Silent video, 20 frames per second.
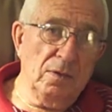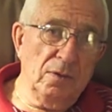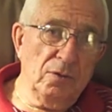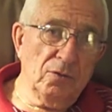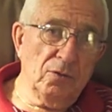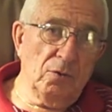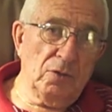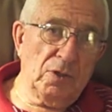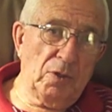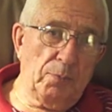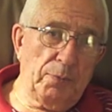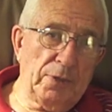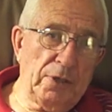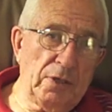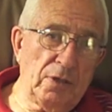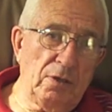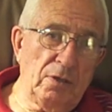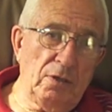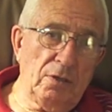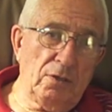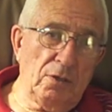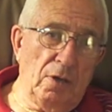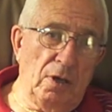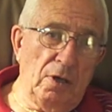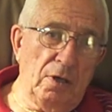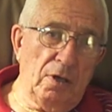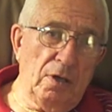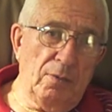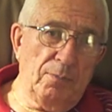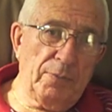So in the particular
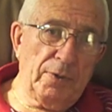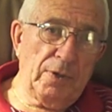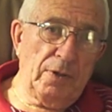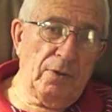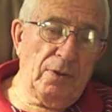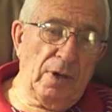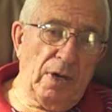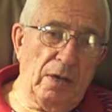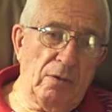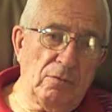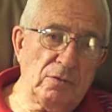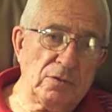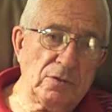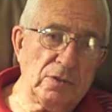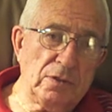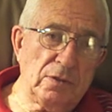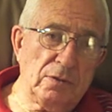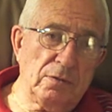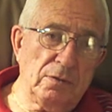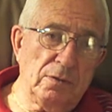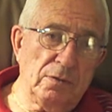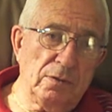dog company that I was in,